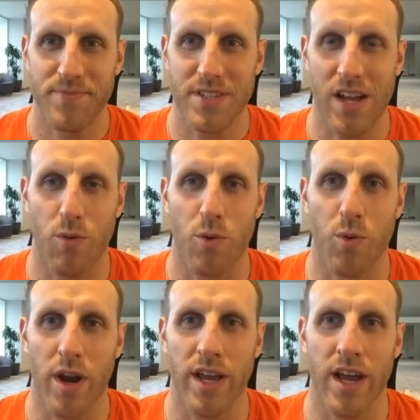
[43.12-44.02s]
We're
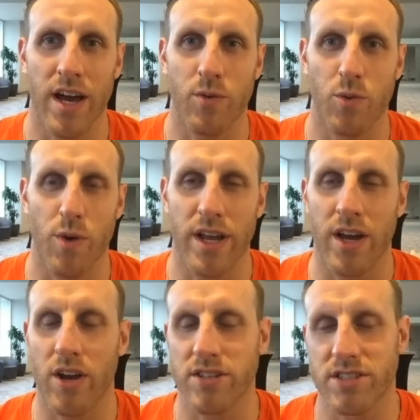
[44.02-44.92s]
running
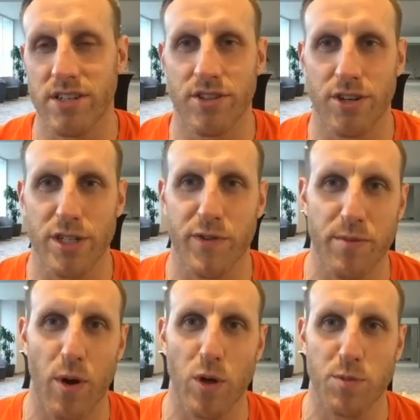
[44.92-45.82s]
on all cylinders for
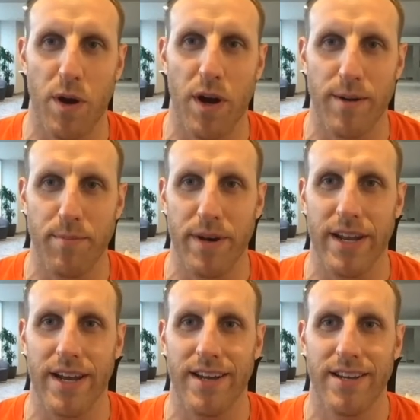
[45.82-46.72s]
the most part. But
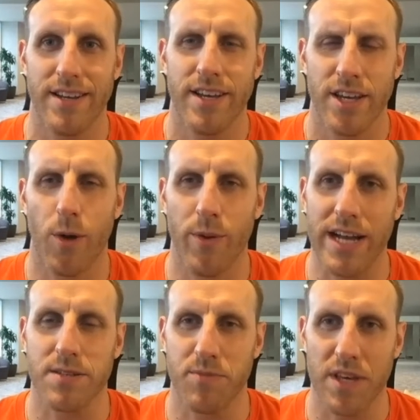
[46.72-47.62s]
we
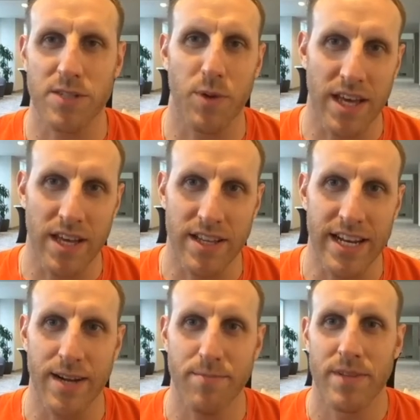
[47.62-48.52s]
got some things we can
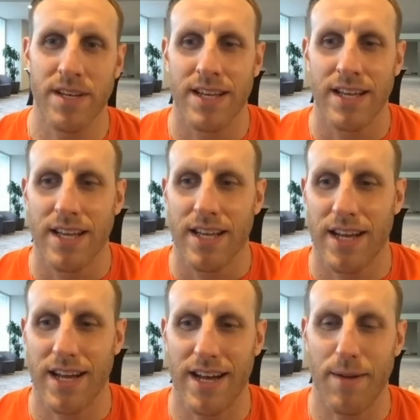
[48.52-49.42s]
clean up.
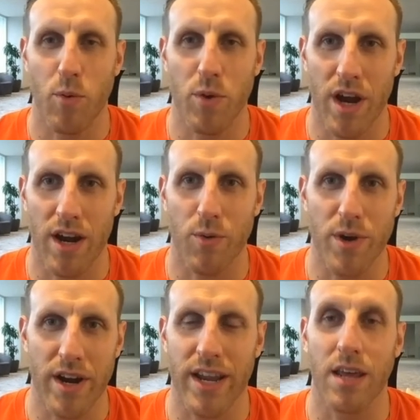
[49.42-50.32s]
But we
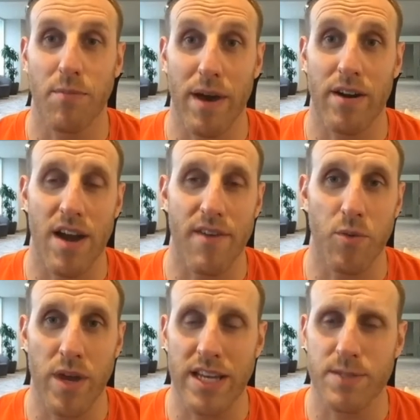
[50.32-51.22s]
are getting better every
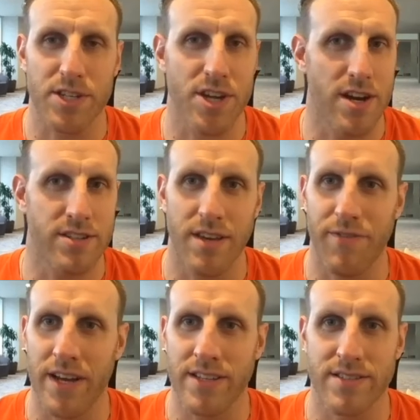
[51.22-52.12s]
week, especially our
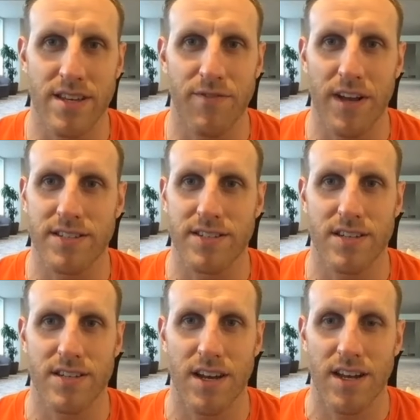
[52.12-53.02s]
defense.
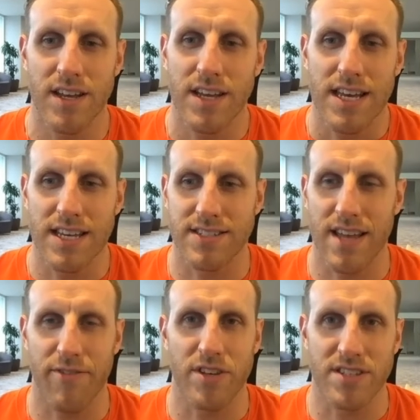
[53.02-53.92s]
Defense is
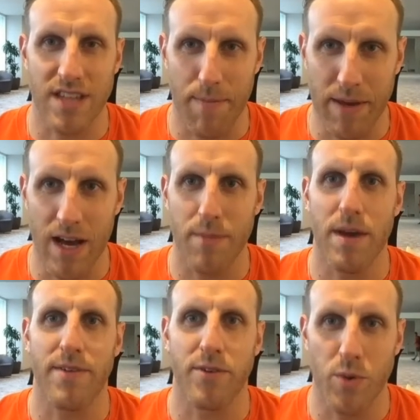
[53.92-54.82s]
definitely stepping up
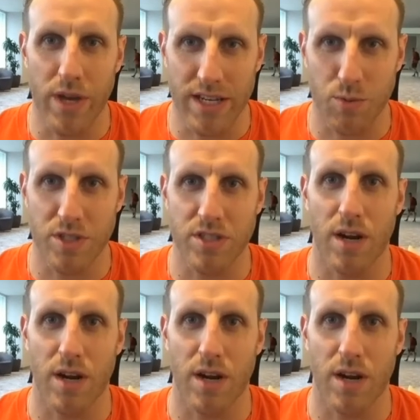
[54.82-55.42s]
every week as we